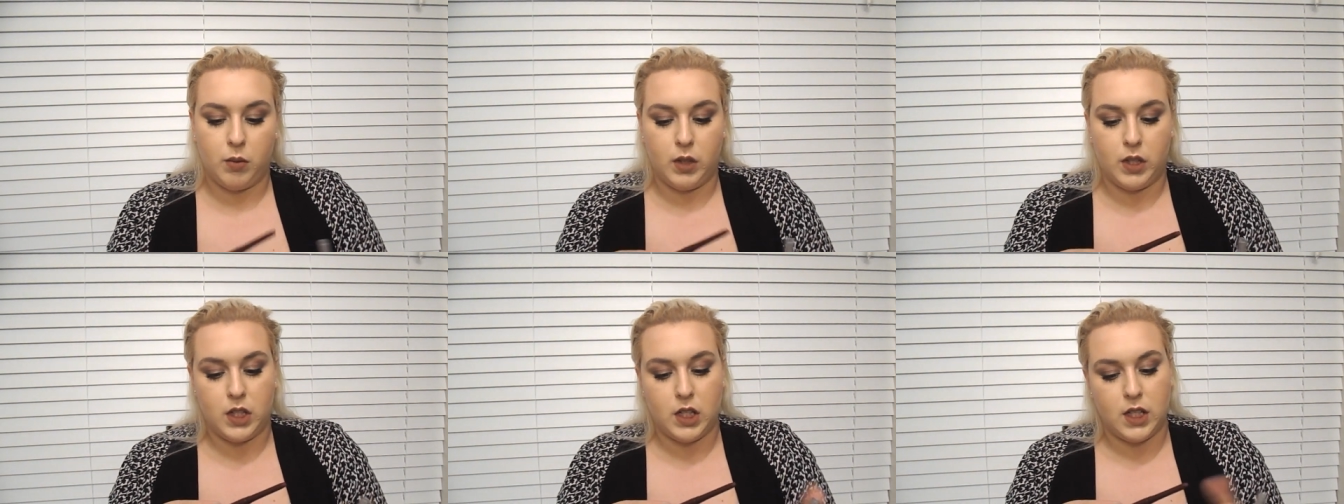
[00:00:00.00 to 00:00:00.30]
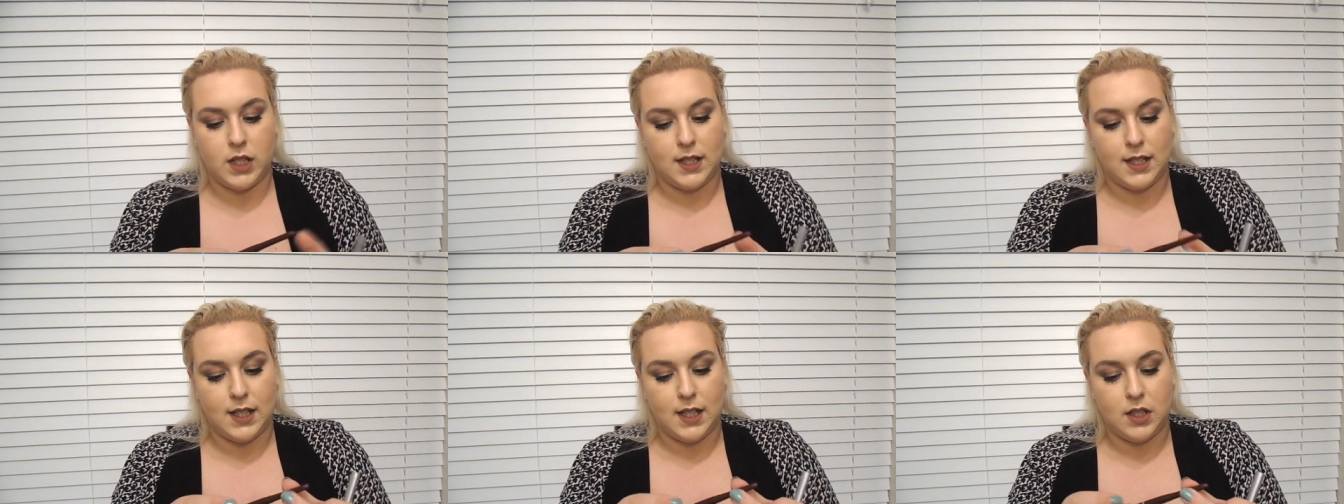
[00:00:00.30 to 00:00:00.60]
which
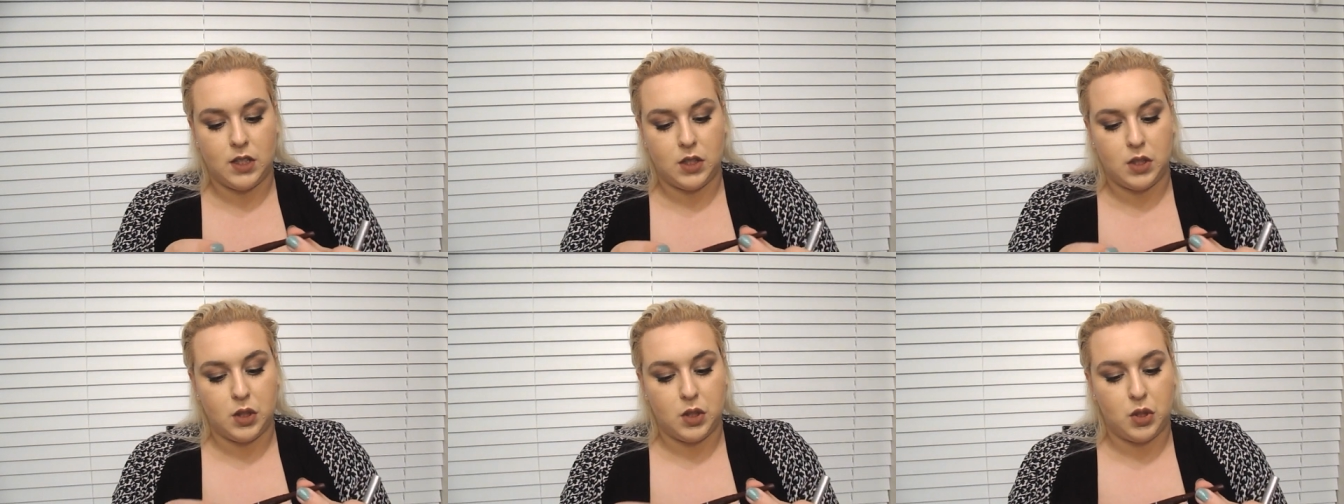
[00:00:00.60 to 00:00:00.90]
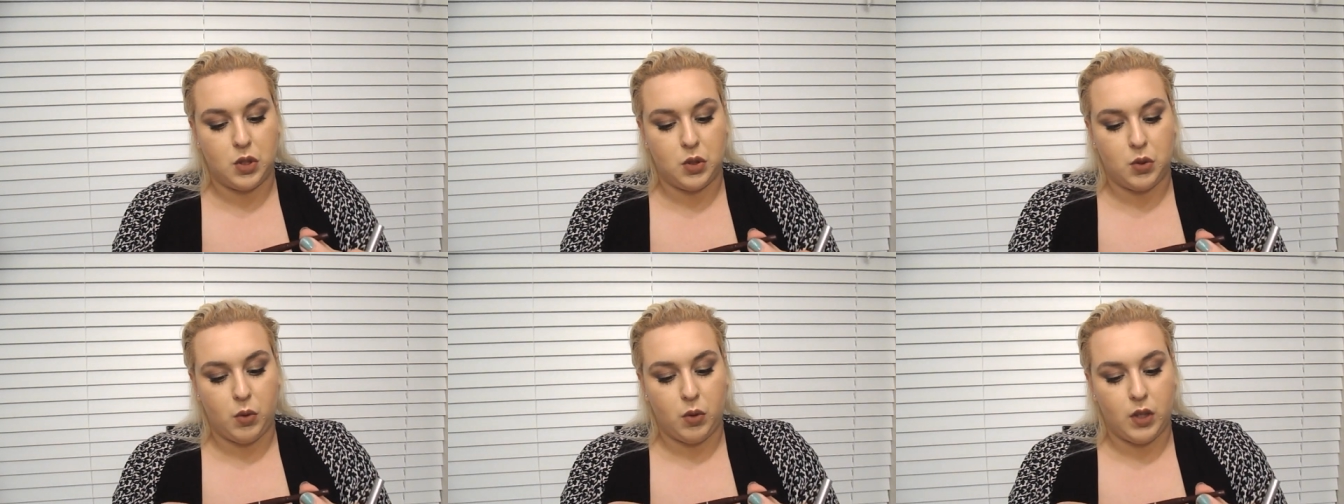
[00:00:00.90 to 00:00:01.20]
is this
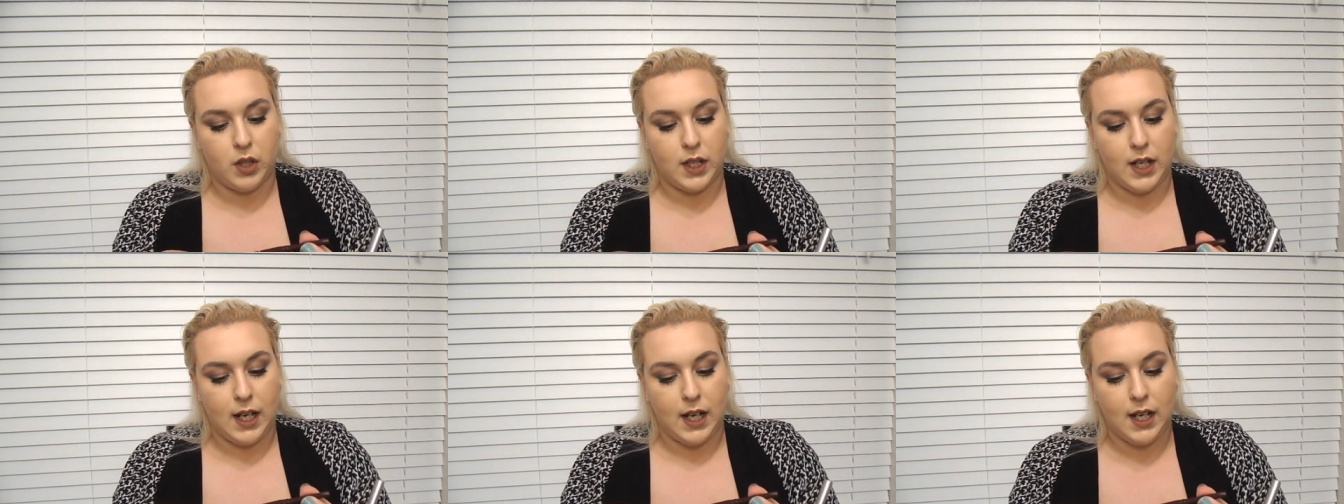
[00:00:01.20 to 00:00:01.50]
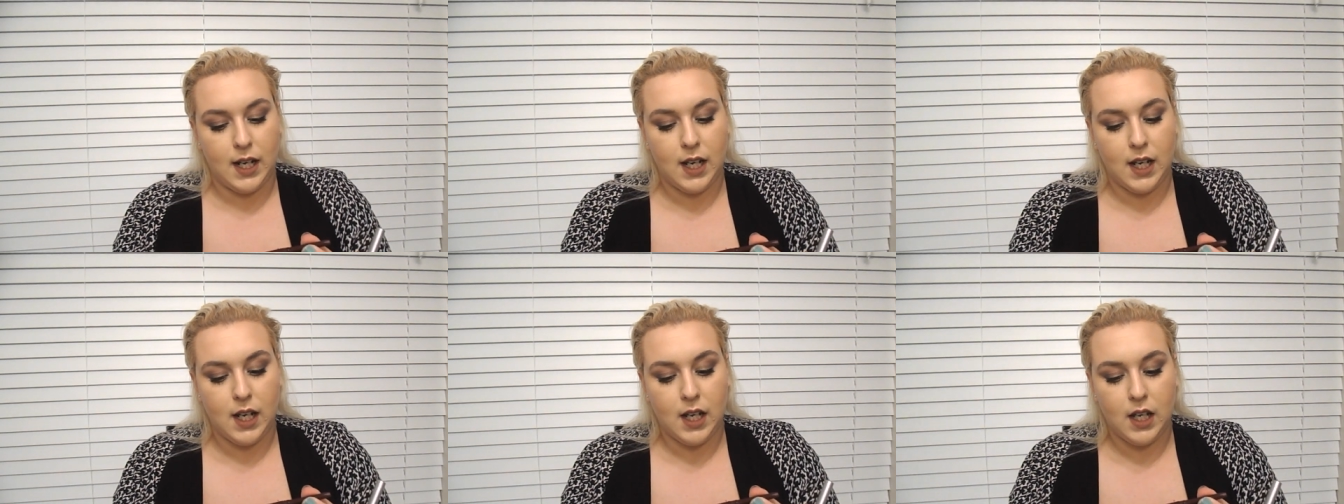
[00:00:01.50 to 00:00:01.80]

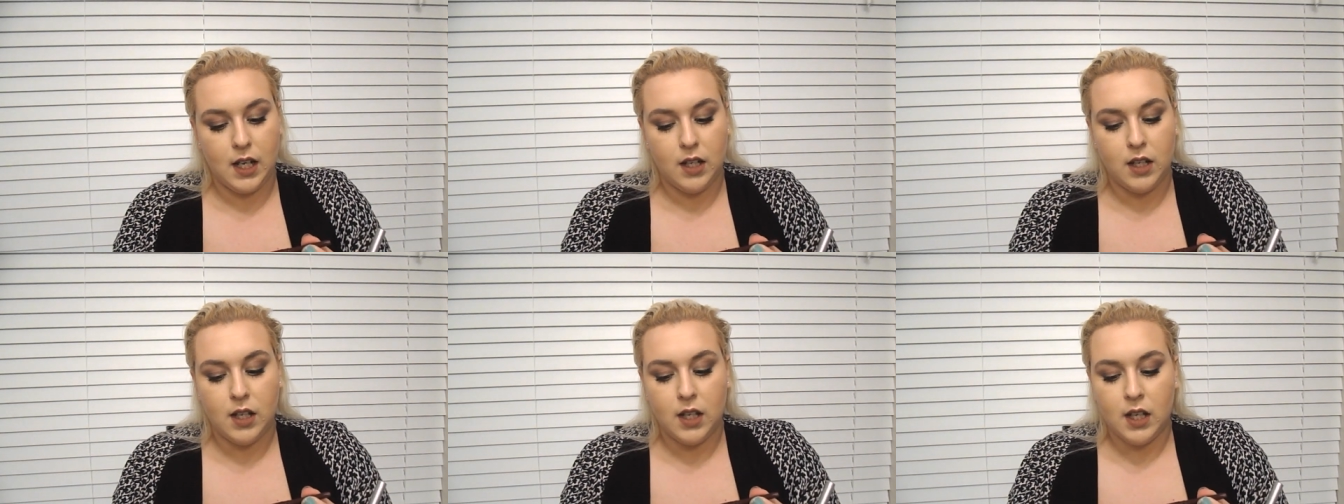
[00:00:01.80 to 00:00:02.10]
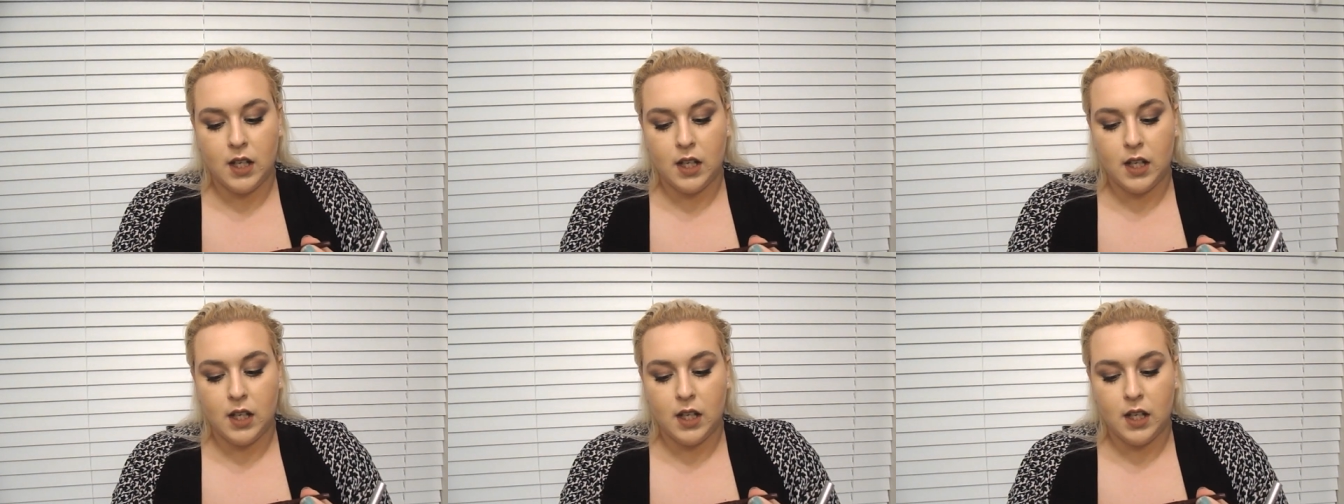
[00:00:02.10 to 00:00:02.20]
Jordana